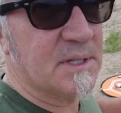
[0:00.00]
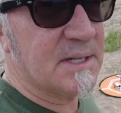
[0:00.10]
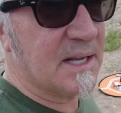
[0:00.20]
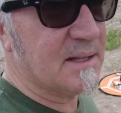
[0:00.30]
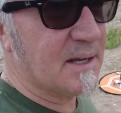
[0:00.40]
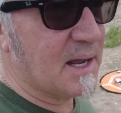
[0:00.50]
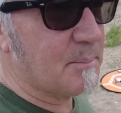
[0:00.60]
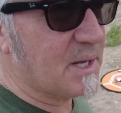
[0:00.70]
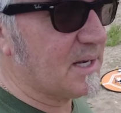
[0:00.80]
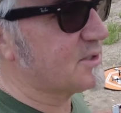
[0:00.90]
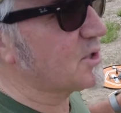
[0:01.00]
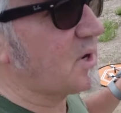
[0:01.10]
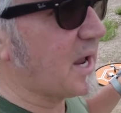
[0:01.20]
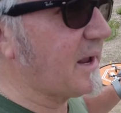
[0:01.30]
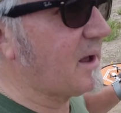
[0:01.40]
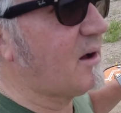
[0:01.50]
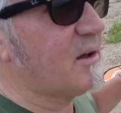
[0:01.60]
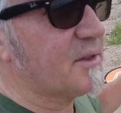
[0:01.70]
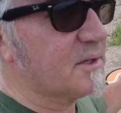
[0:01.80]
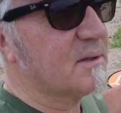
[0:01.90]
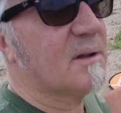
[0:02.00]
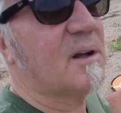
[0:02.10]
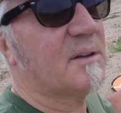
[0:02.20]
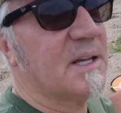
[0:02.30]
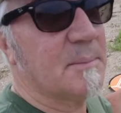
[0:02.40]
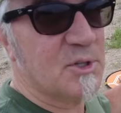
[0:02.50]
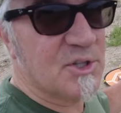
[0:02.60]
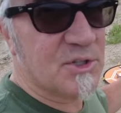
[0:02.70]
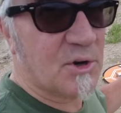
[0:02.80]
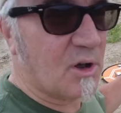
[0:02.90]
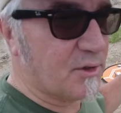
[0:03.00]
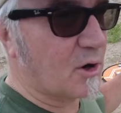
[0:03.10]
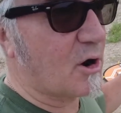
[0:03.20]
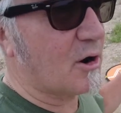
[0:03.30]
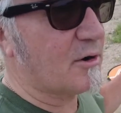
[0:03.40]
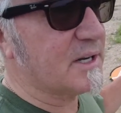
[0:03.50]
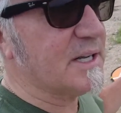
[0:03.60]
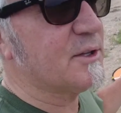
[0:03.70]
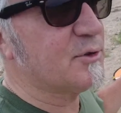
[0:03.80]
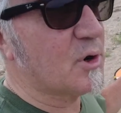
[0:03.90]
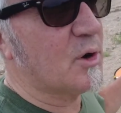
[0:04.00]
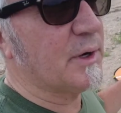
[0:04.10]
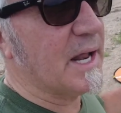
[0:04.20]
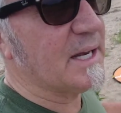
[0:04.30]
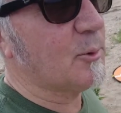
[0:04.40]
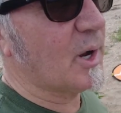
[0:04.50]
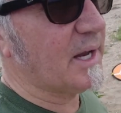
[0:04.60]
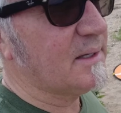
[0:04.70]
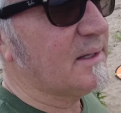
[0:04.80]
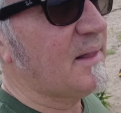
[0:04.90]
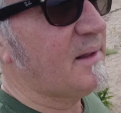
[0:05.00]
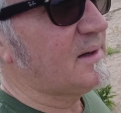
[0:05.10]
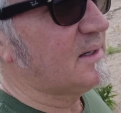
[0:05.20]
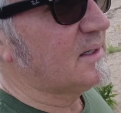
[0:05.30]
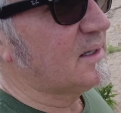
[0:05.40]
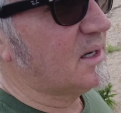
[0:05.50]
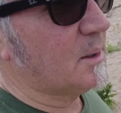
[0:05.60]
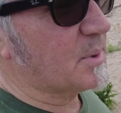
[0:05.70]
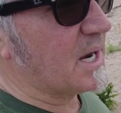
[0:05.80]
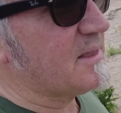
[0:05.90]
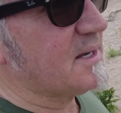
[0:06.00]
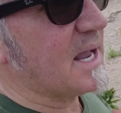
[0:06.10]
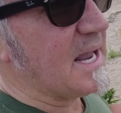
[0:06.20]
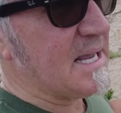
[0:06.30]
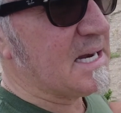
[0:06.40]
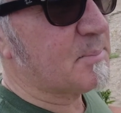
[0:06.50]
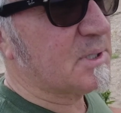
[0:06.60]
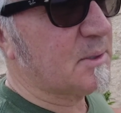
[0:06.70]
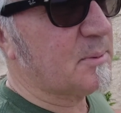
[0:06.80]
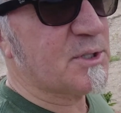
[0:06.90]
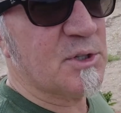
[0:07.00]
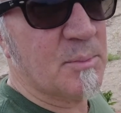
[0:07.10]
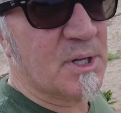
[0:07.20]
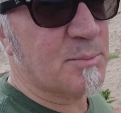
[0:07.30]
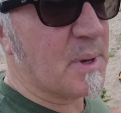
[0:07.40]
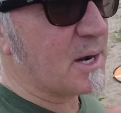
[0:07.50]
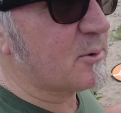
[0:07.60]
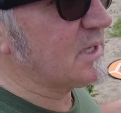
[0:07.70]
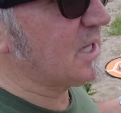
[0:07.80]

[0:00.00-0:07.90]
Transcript: the data to the iPad. It's okay. All the images are on the card in the drone anyway. But I think I ate up a little bit too much battery